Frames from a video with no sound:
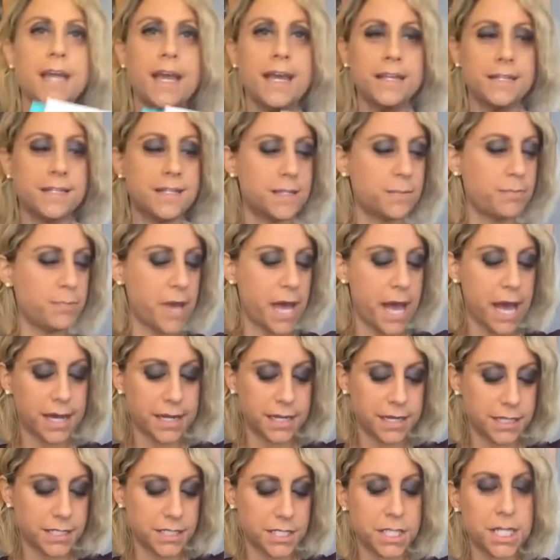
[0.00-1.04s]
nice
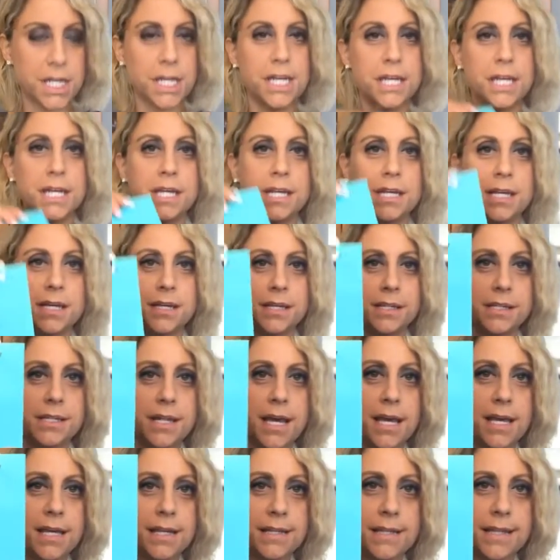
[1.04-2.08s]
packaging,
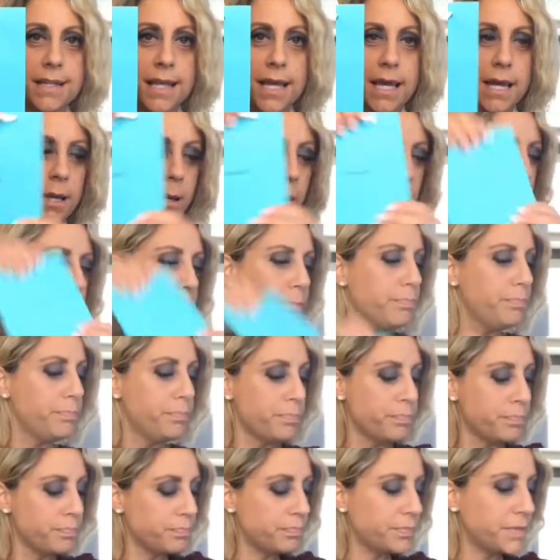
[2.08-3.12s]
nice little
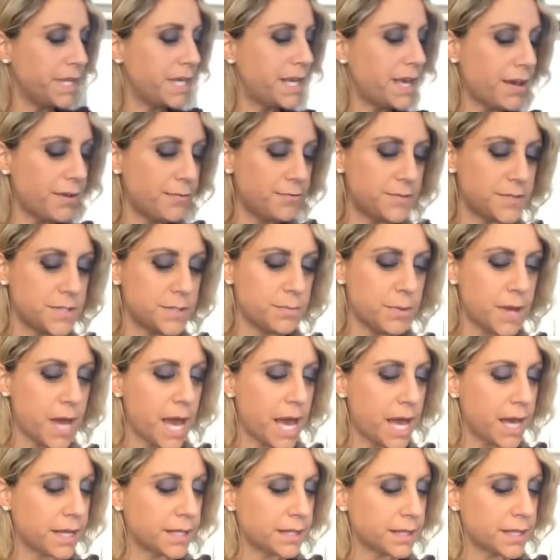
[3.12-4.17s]
gift
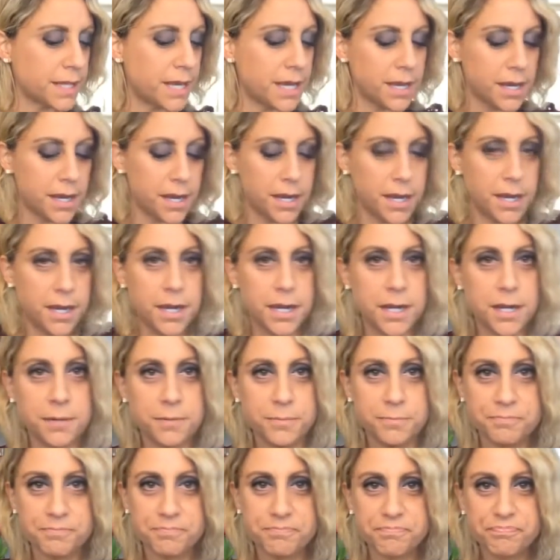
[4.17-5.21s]
bag
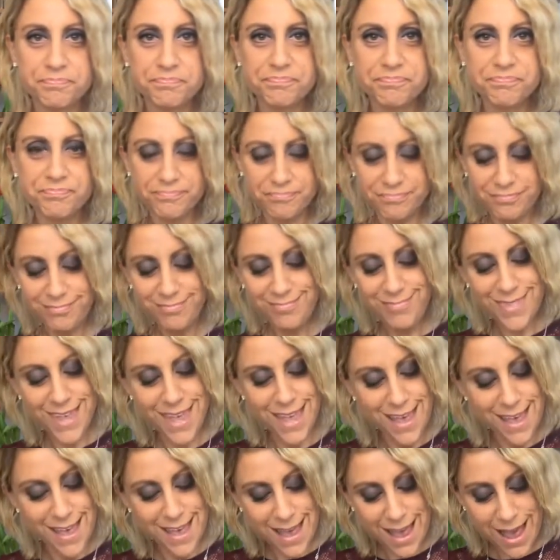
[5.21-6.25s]
there.
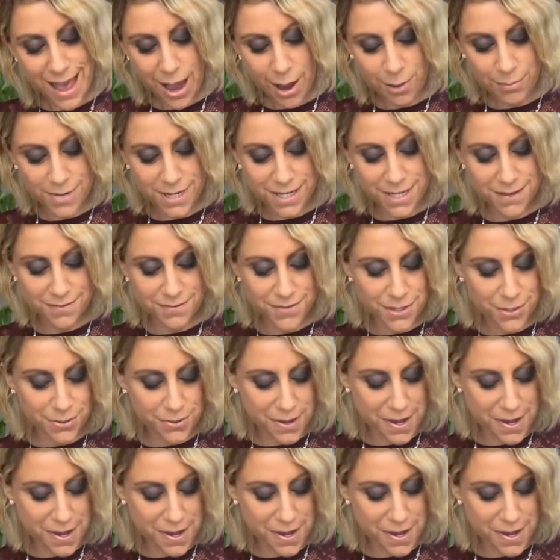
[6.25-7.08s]
How many of you